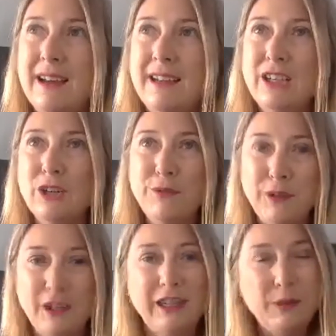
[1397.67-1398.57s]
feel
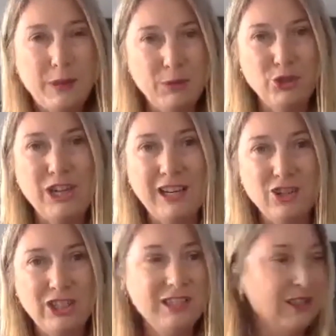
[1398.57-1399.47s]
like a bit more
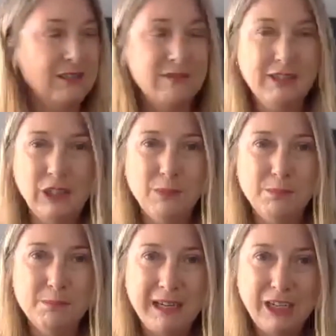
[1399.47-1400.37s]
challenging to,
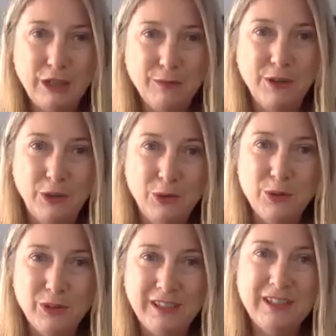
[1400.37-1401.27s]
making a phone
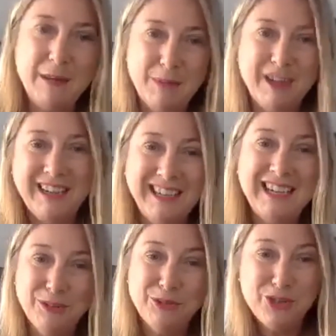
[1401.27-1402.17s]
call, and am I going to
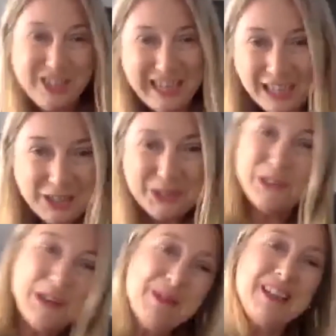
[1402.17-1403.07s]
get through to Tania
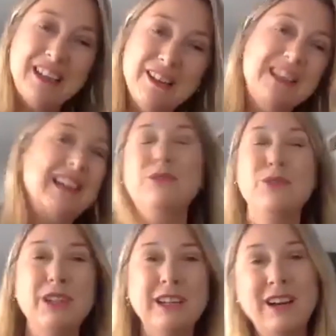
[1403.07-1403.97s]
or am I going to get
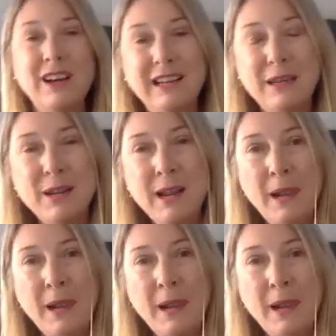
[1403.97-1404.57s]
through to Kylie?